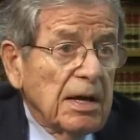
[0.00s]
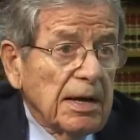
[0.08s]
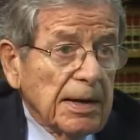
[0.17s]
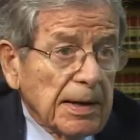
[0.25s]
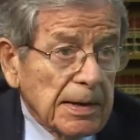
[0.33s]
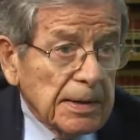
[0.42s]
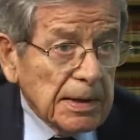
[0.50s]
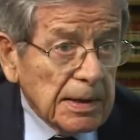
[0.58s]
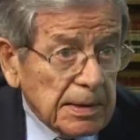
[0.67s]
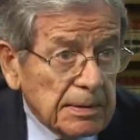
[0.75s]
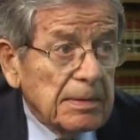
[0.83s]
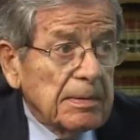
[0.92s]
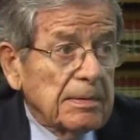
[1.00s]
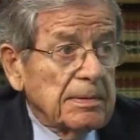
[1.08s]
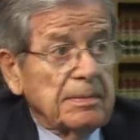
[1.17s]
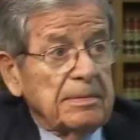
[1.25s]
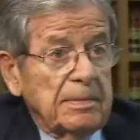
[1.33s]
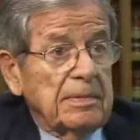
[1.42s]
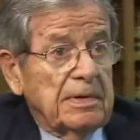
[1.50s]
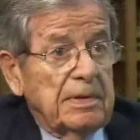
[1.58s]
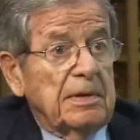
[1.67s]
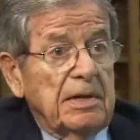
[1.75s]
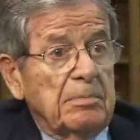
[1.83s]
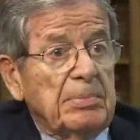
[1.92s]
And uh,
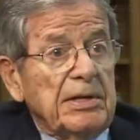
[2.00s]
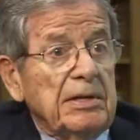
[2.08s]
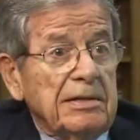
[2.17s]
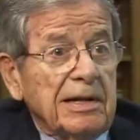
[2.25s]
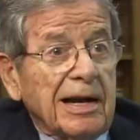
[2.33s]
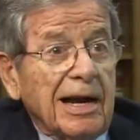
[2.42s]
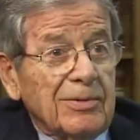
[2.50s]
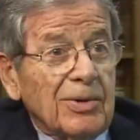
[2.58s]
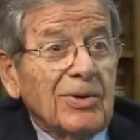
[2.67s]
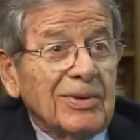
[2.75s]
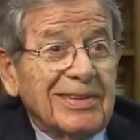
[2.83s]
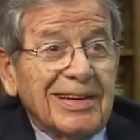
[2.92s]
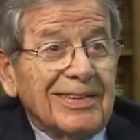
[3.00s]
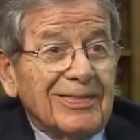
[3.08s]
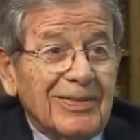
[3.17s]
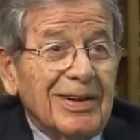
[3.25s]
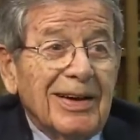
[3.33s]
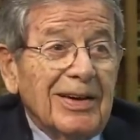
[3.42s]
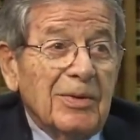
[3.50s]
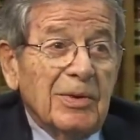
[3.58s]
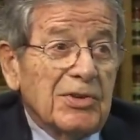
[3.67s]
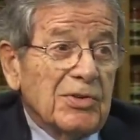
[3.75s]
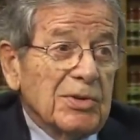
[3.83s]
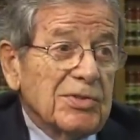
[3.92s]
the opinion that I wrote then,
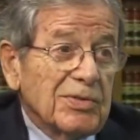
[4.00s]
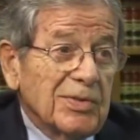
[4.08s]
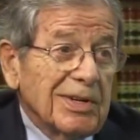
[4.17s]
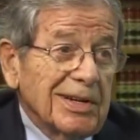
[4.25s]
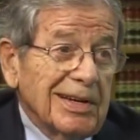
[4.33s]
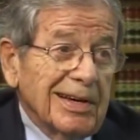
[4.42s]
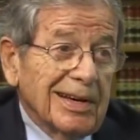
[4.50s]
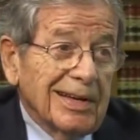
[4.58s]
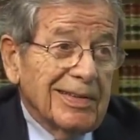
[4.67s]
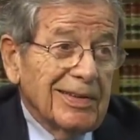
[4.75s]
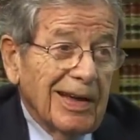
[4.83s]
which was really a